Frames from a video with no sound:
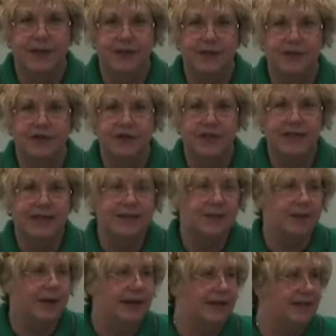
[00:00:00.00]
So she needs a
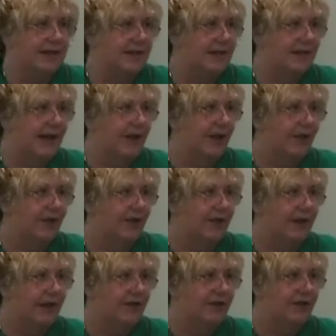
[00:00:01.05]
place to sell her
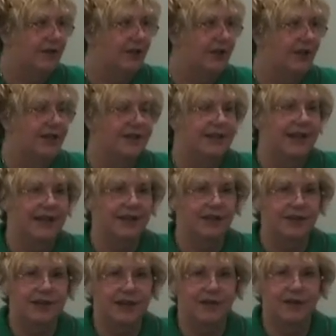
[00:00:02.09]
finished goods, get
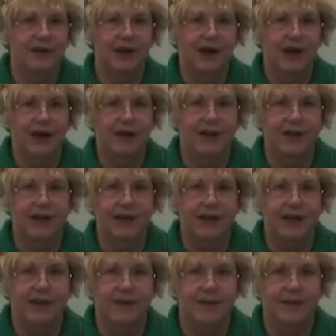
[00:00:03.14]
yourself a colony.
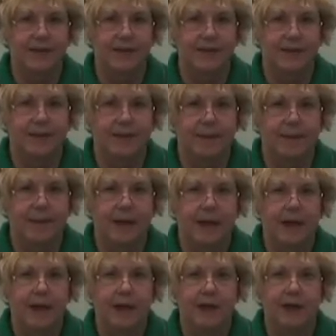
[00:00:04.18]

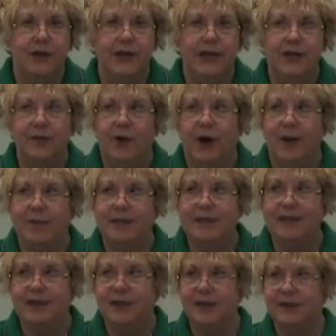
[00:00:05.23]
You need raw
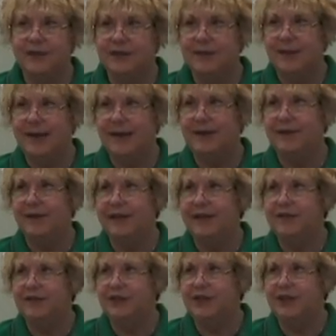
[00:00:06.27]
materials to make
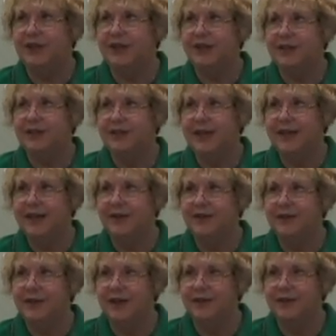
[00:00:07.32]
finished goods, get
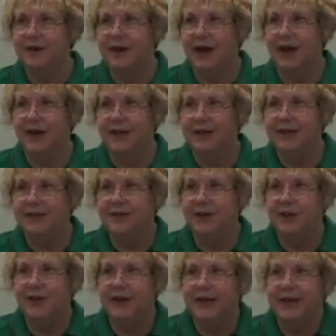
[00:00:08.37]
yourself a colony so
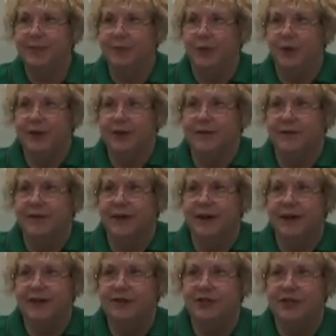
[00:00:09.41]
you can import them
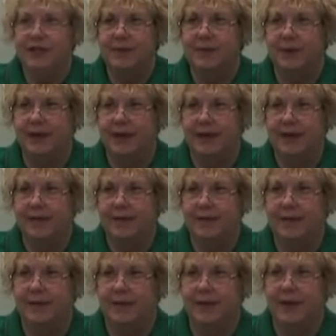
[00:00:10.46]
very cheaply.
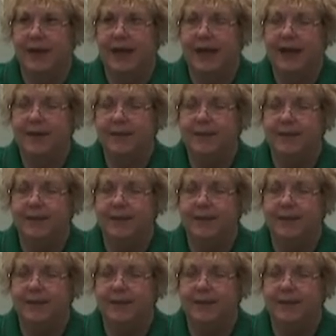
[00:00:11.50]
Okay?